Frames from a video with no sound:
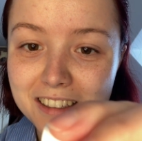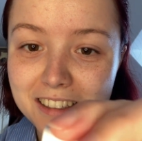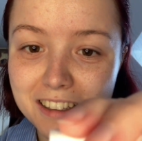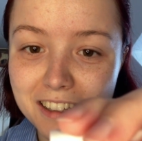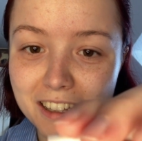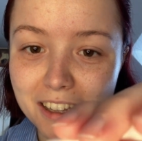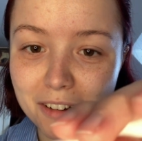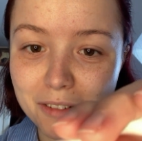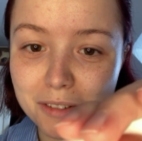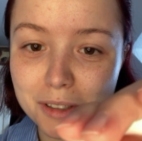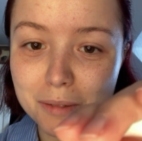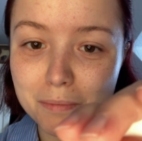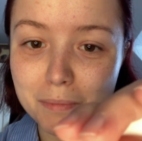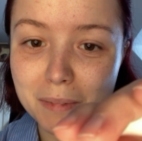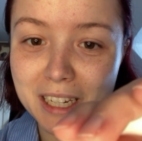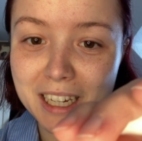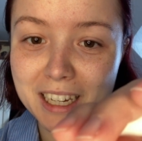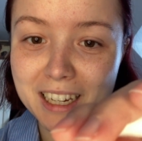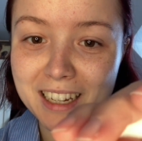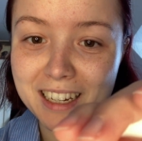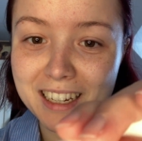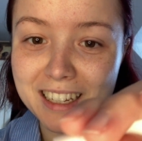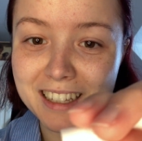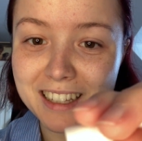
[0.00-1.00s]
That was
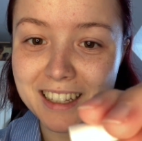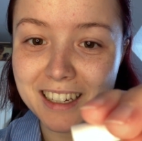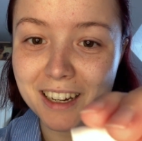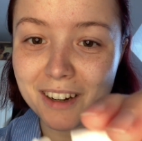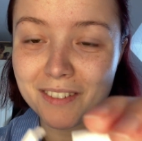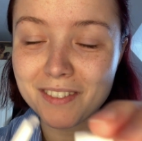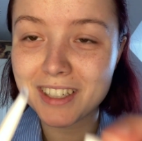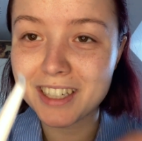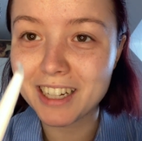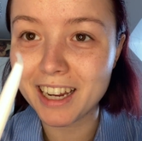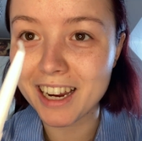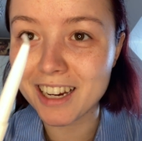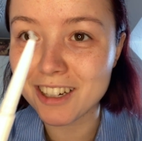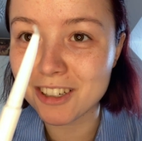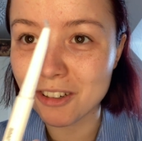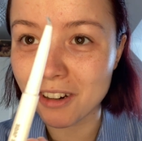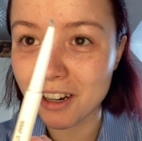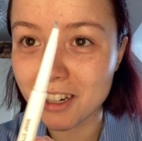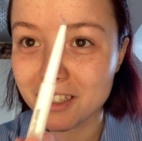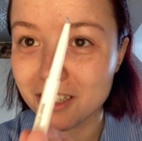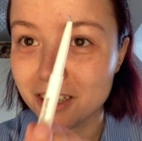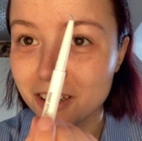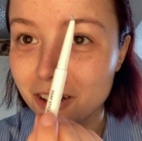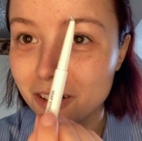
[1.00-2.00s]
me the other day
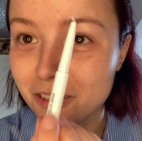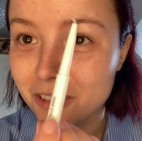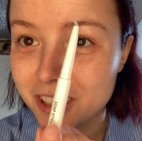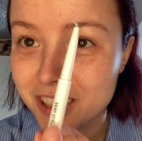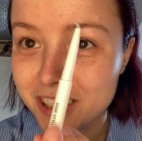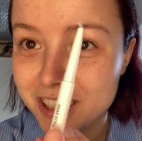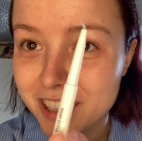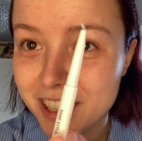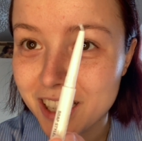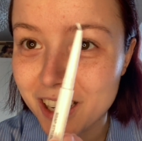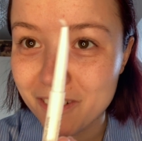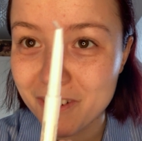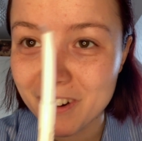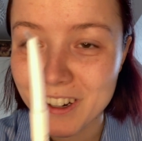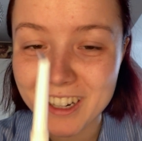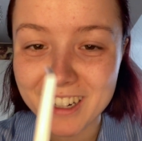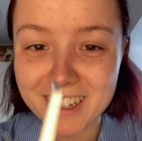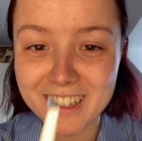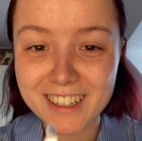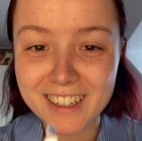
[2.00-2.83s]
trying to hold it together.